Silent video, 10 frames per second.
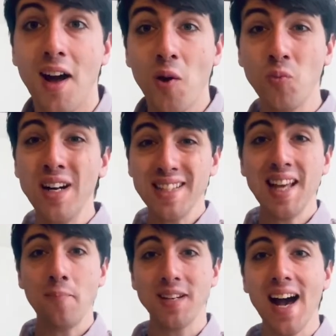What's
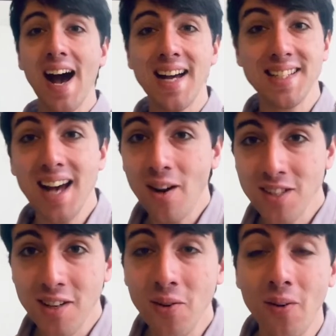up guys, how's
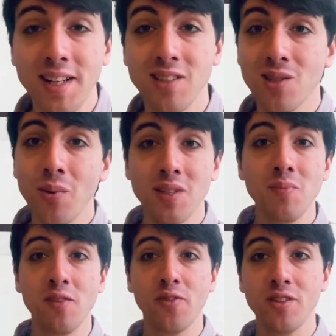it going? It's always
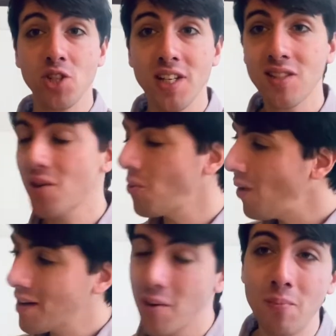me, Francesco.
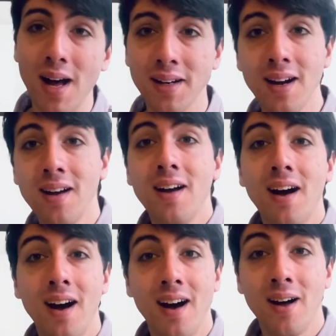Welcome back
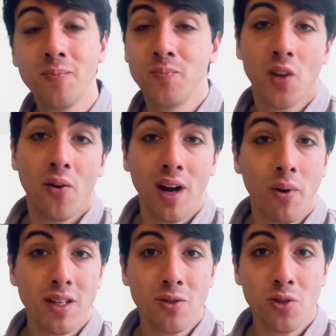on our
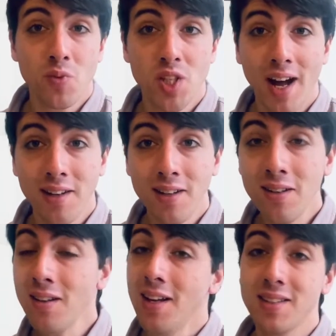YouTube
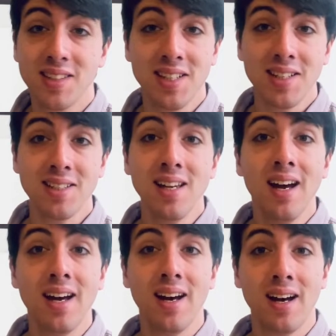channel. This
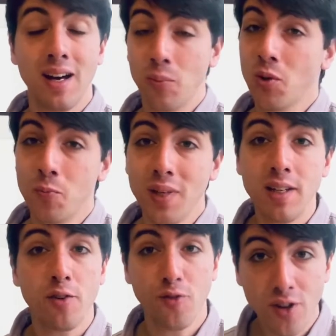will be the
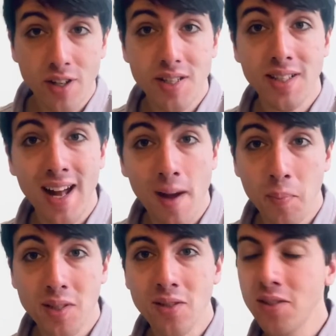first
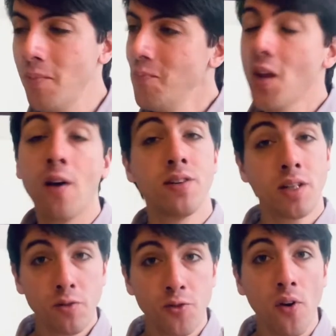episode of a
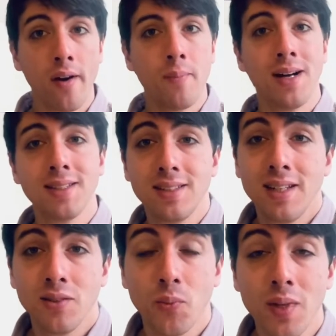new format
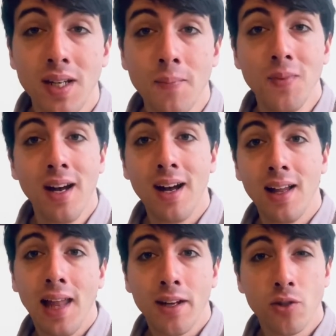that we
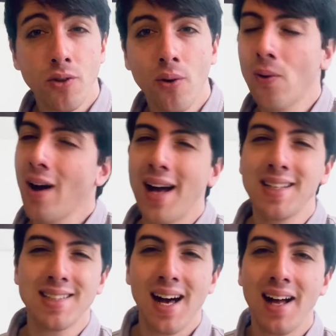like to call an
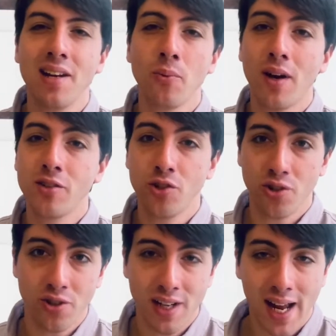Italian wine
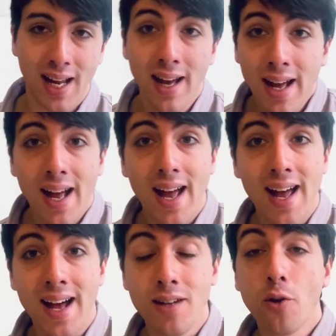journey.
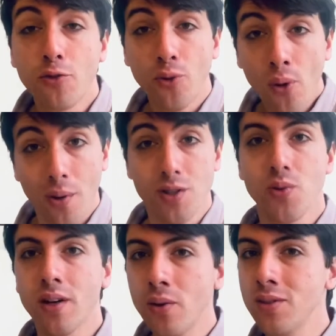And of course
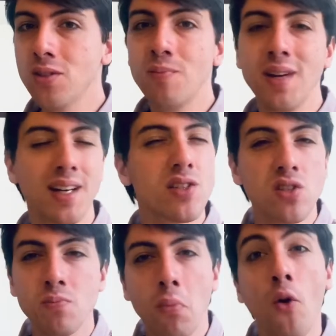we're going to make a
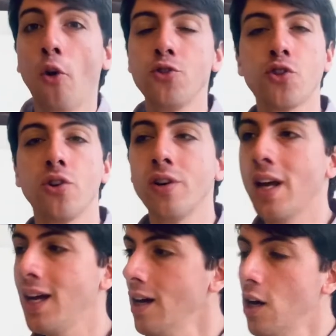small
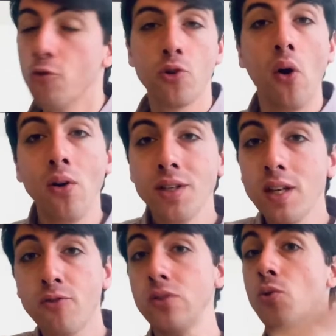journey through all the
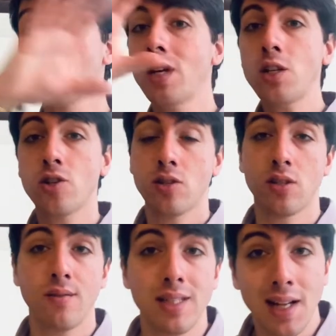different regions
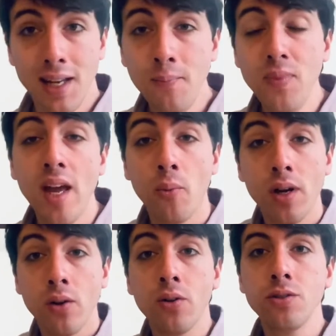of Italy, and we're
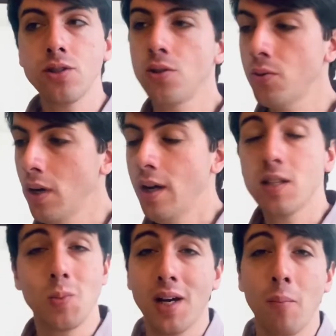going to
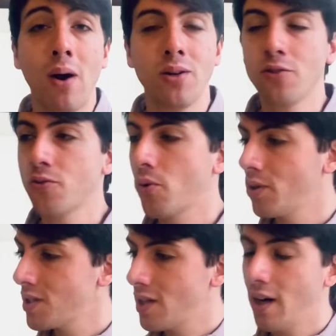speak about, of
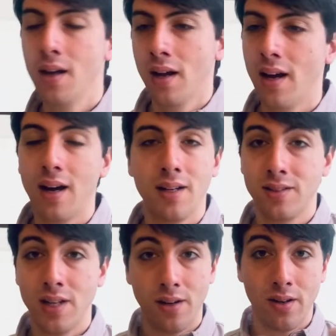course,
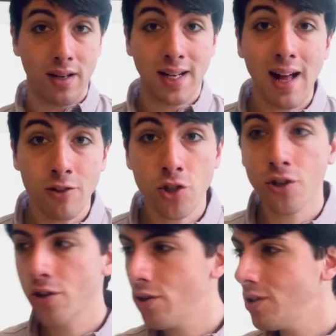their
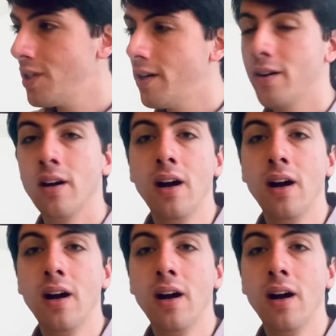culture, their